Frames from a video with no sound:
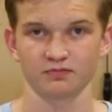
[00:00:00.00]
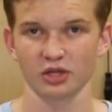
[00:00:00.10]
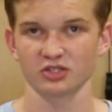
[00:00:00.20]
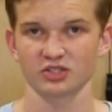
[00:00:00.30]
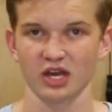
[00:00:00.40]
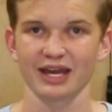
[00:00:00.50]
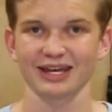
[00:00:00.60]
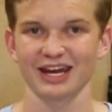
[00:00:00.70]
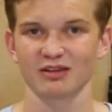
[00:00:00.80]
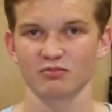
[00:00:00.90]
Plus, I
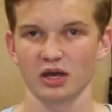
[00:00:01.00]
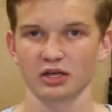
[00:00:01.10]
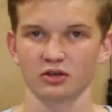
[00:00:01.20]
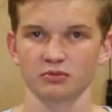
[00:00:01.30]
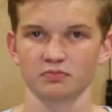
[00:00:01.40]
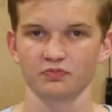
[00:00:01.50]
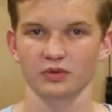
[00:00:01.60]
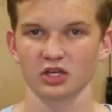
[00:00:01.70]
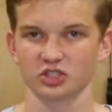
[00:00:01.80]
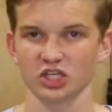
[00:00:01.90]
could add minor
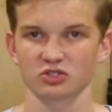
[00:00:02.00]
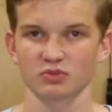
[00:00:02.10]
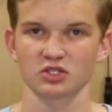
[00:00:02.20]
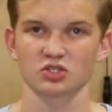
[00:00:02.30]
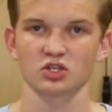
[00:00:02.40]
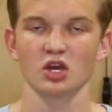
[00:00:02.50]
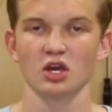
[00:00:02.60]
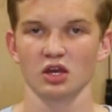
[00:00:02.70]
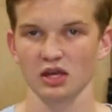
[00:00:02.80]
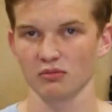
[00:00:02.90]
adjustments
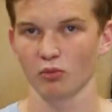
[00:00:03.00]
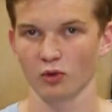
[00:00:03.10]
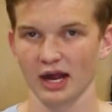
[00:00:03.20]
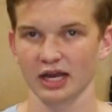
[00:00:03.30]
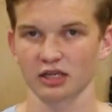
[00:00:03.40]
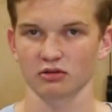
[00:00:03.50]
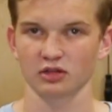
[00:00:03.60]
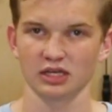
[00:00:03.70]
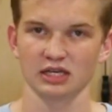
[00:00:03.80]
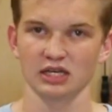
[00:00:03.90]
more
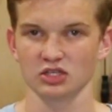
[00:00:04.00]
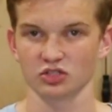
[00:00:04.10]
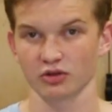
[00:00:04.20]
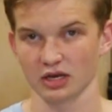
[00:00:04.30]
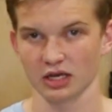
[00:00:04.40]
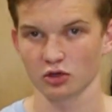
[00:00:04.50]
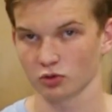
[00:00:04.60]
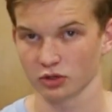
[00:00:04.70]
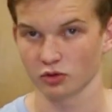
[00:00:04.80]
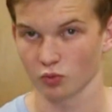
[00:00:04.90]
accurately and easier than I could with the